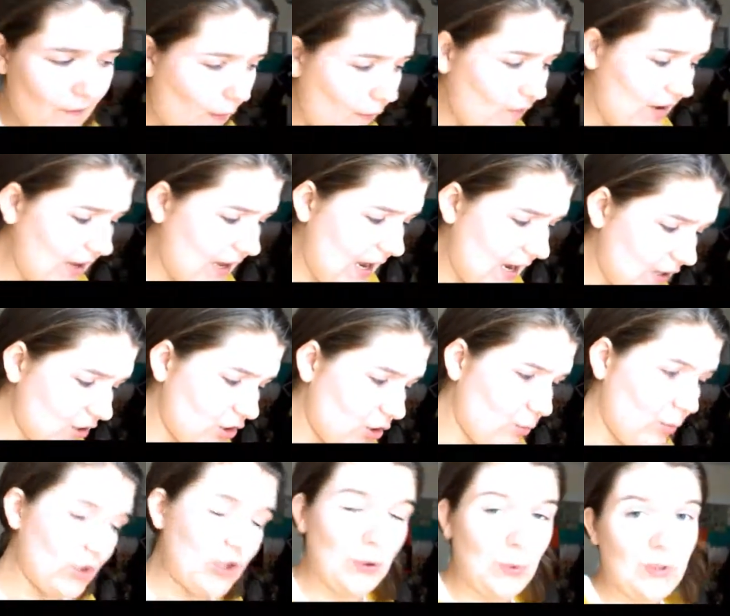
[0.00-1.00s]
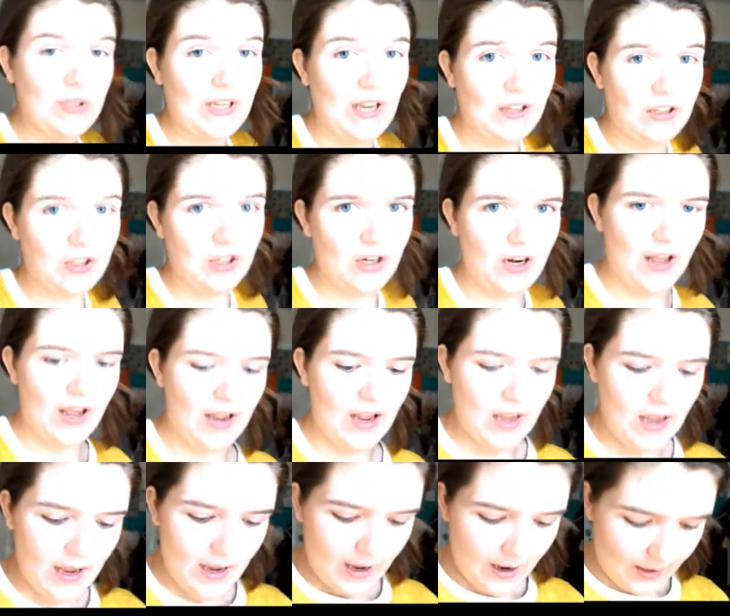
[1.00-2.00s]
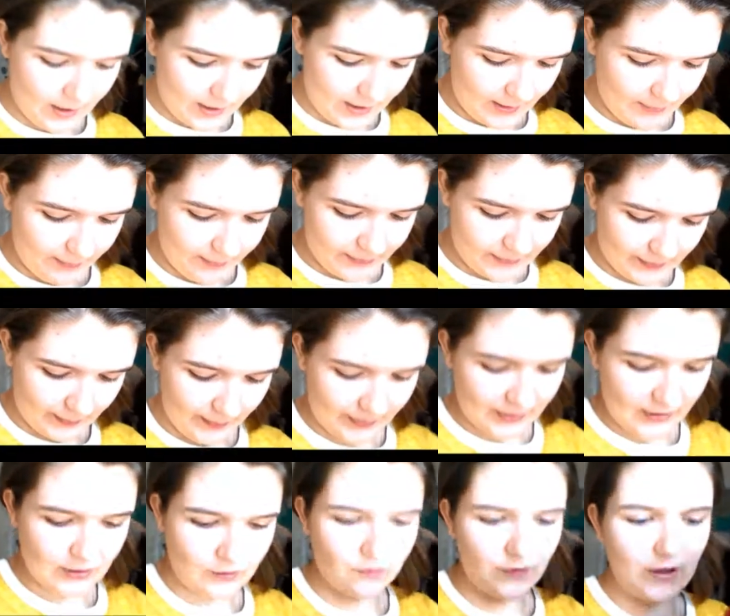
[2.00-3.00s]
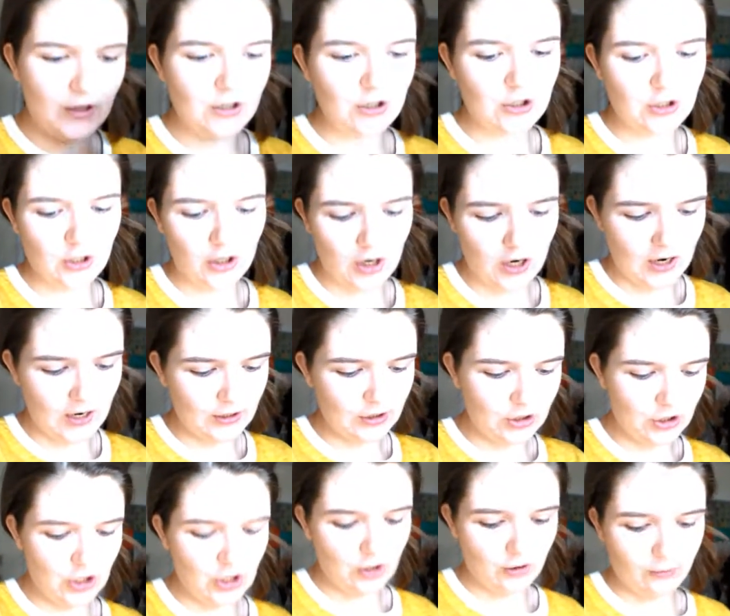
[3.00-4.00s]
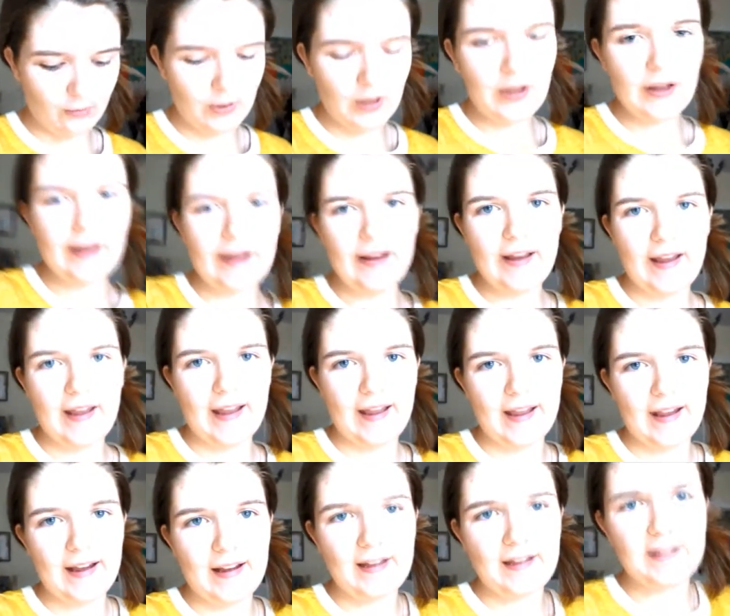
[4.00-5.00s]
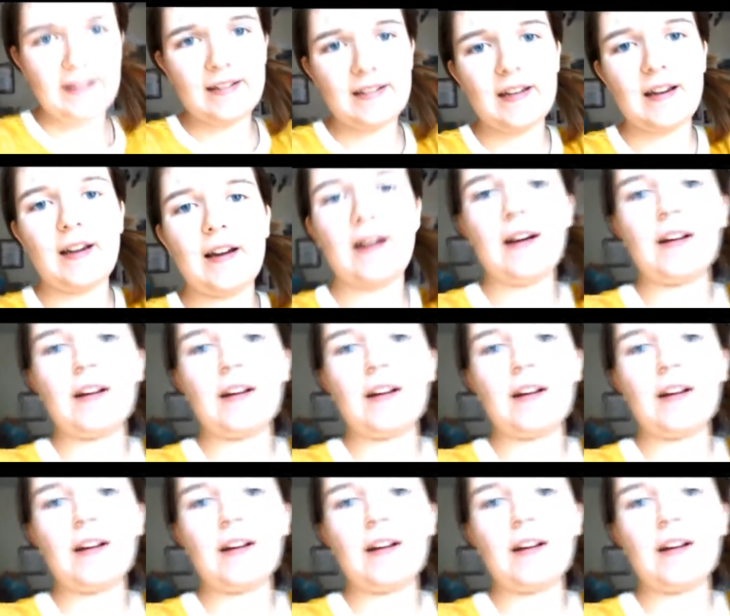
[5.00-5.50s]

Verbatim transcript: from vacation, which was yesterday. Um, so I just finished the costume, and